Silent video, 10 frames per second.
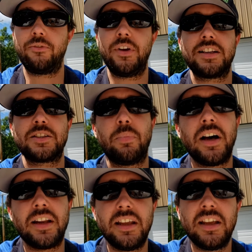fix,
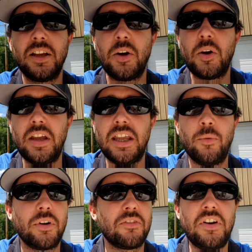but it
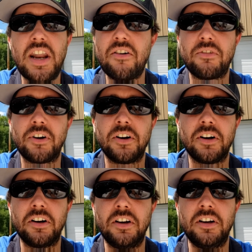would have never
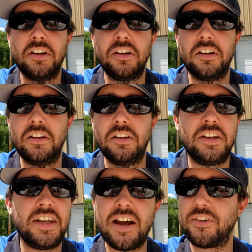
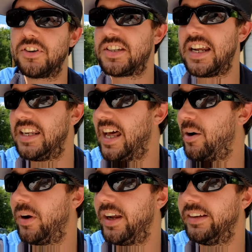stayed that
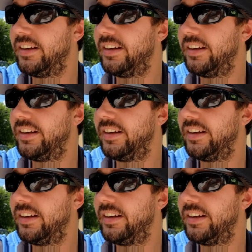way.